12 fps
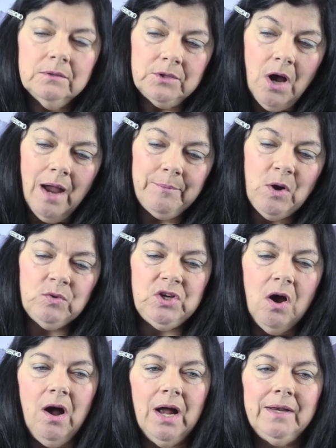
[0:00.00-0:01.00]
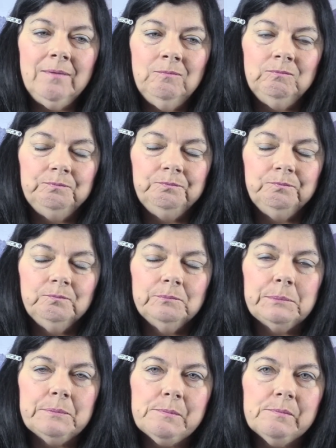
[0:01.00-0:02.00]
time goes on.
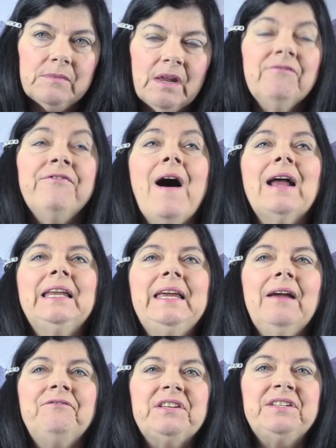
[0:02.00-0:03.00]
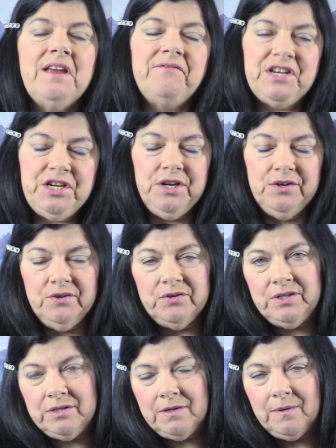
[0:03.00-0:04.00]
And finally, after seven
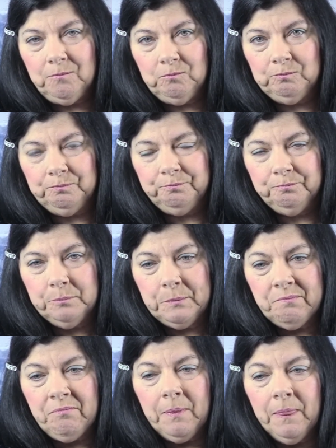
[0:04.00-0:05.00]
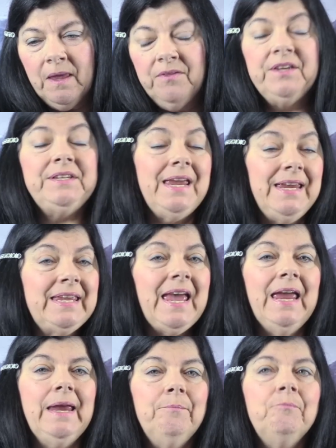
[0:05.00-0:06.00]
years, the day
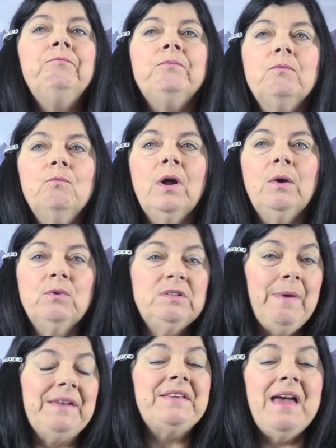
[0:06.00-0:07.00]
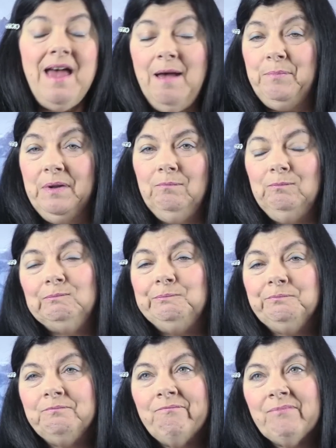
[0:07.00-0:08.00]
came when it was meant to happen.
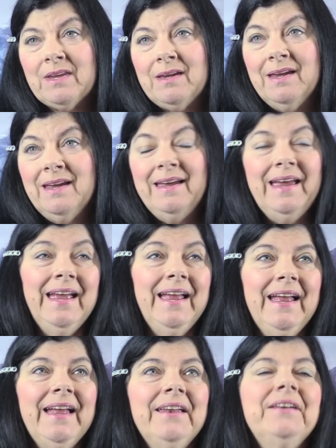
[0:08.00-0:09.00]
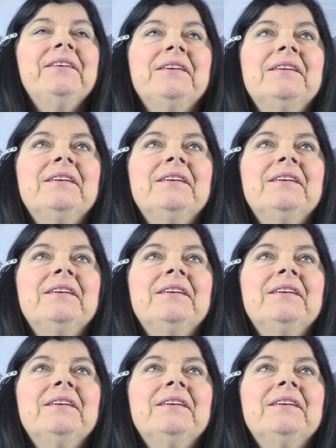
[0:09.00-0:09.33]
And